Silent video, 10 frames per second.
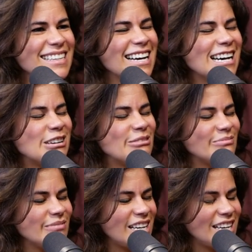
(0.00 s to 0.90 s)

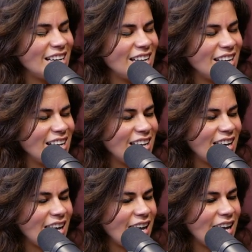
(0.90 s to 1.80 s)

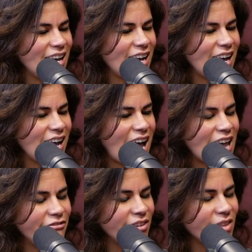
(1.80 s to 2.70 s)
I
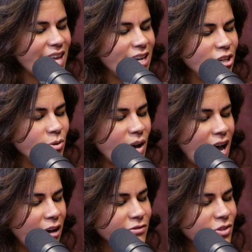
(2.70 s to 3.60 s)
feel that you
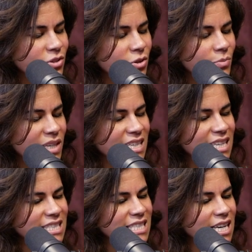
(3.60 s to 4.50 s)
have so many
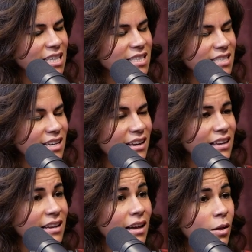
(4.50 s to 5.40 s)
insights that
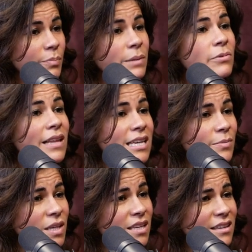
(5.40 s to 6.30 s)
can help people like
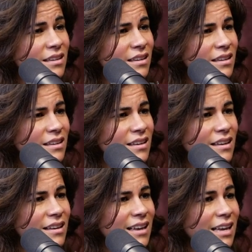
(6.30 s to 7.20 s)
me
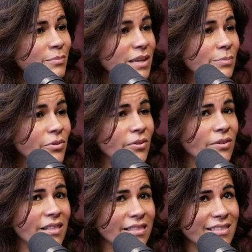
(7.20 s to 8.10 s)
and
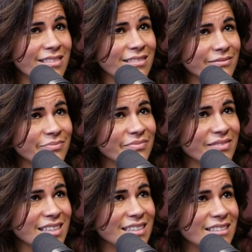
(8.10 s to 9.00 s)
people
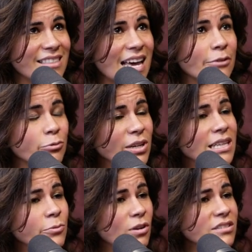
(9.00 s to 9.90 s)
that
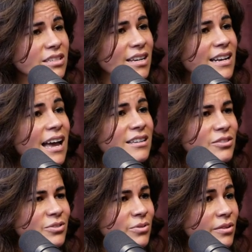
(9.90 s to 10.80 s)
really want to
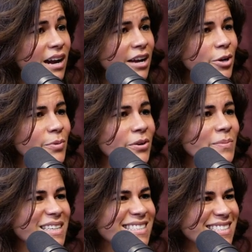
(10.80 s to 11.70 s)
connect to their higher
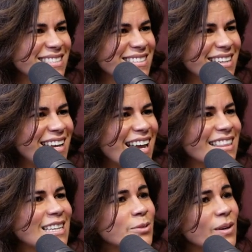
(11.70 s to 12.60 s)
purpose. And
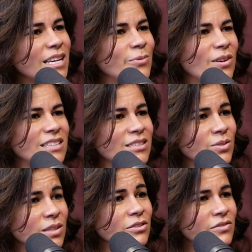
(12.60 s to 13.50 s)
that's why I wanted to
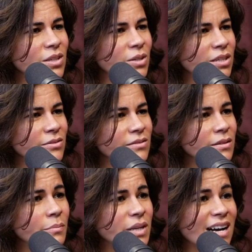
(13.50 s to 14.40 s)
interview you,
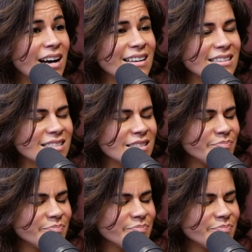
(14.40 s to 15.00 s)
because